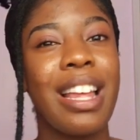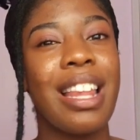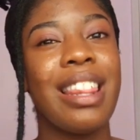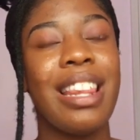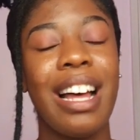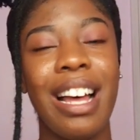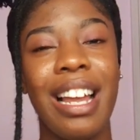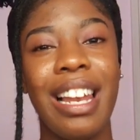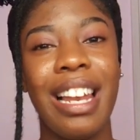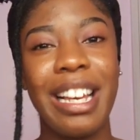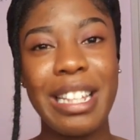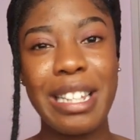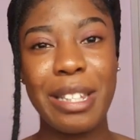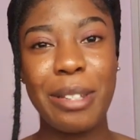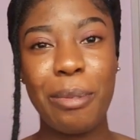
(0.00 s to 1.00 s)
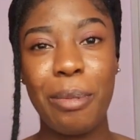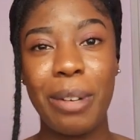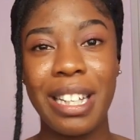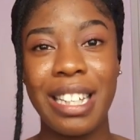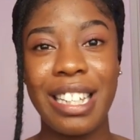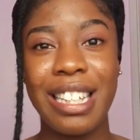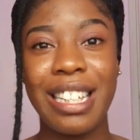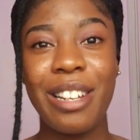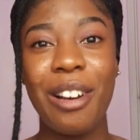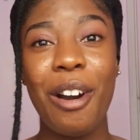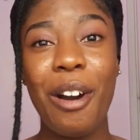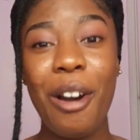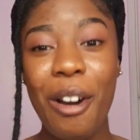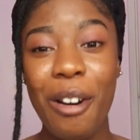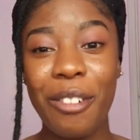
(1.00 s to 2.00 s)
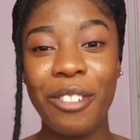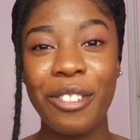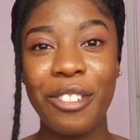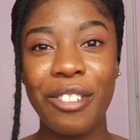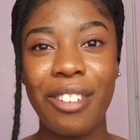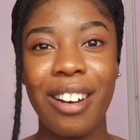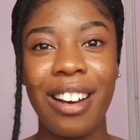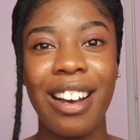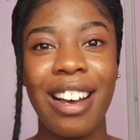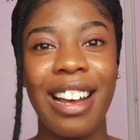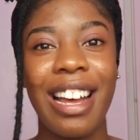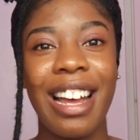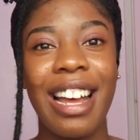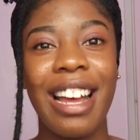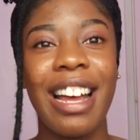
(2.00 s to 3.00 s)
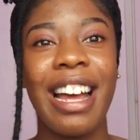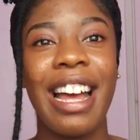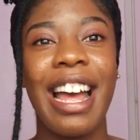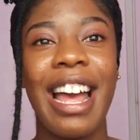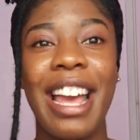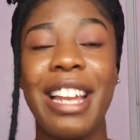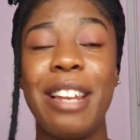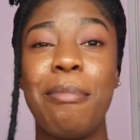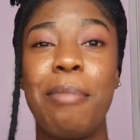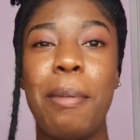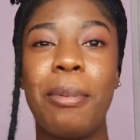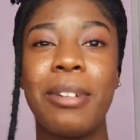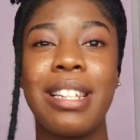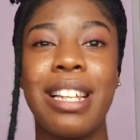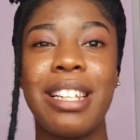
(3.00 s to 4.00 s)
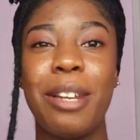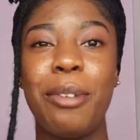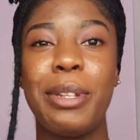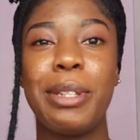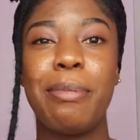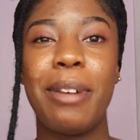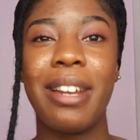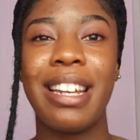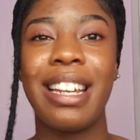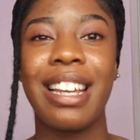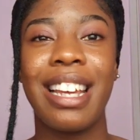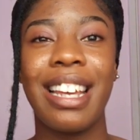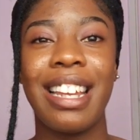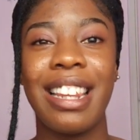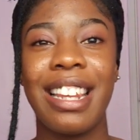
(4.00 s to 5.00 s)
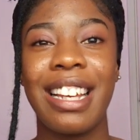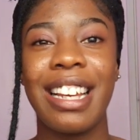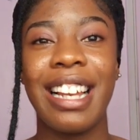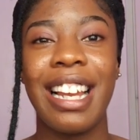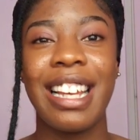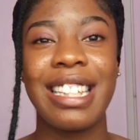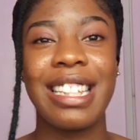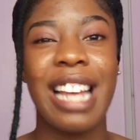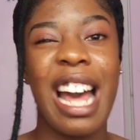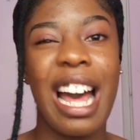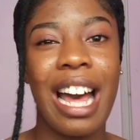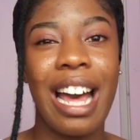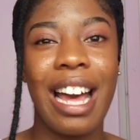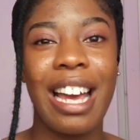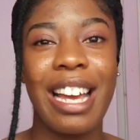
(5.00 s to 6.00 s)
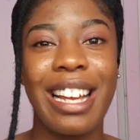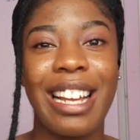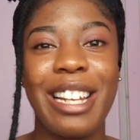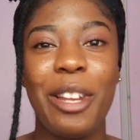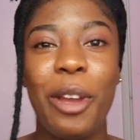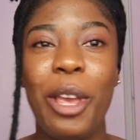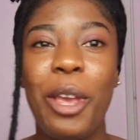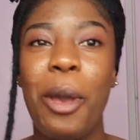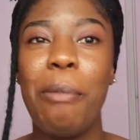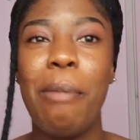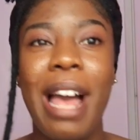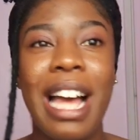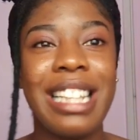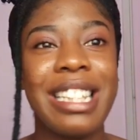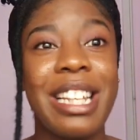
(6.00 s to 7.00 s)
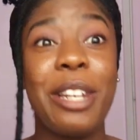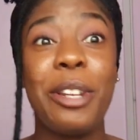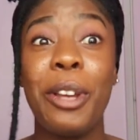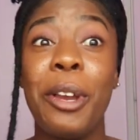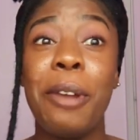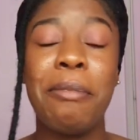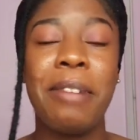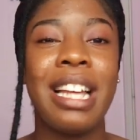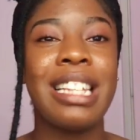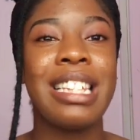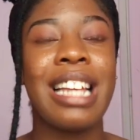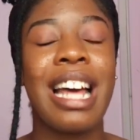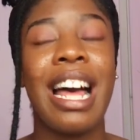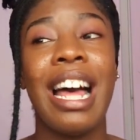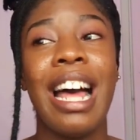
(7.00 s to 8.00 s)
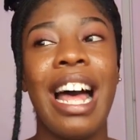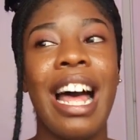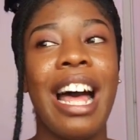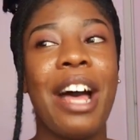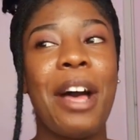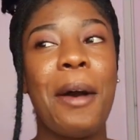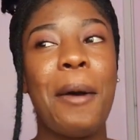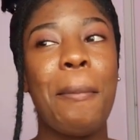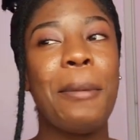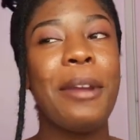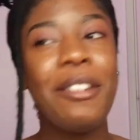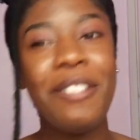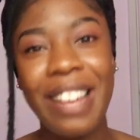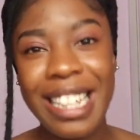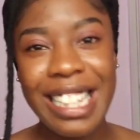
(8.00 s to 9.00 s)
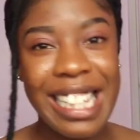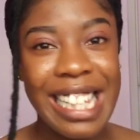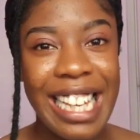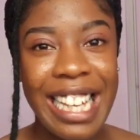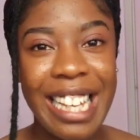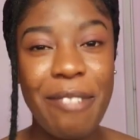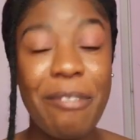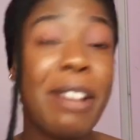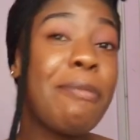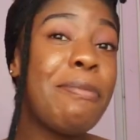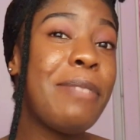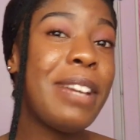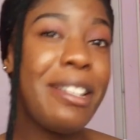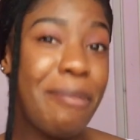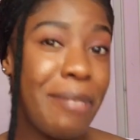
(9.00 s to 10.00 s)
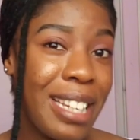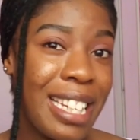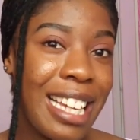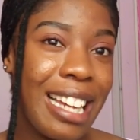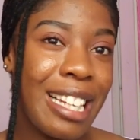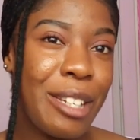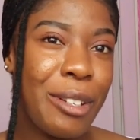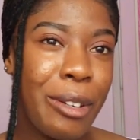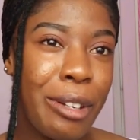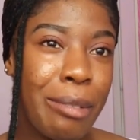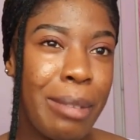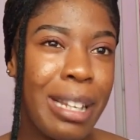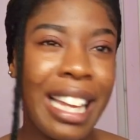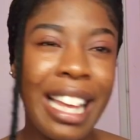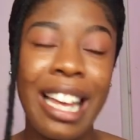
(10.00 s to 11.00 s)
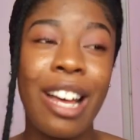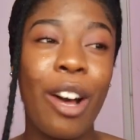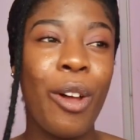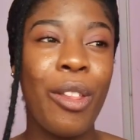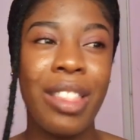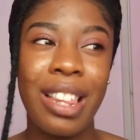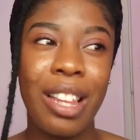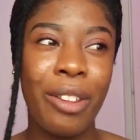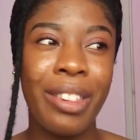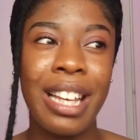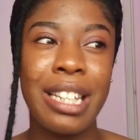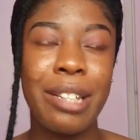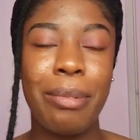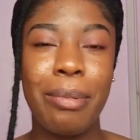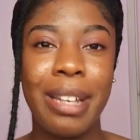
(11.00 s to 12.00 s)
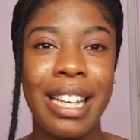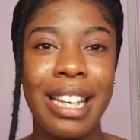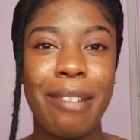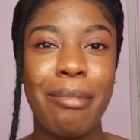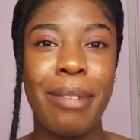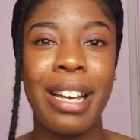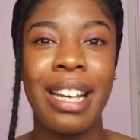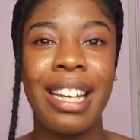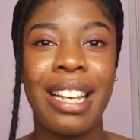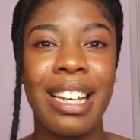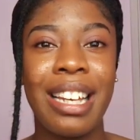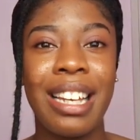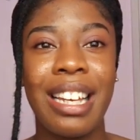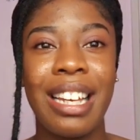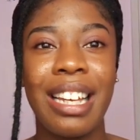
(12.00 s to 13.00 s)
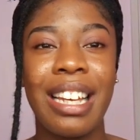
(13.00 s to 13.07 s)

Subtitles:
The lights went off and people started whispering in the class, ndio imeanza. Previously, my bedmate had told me, like on that week, my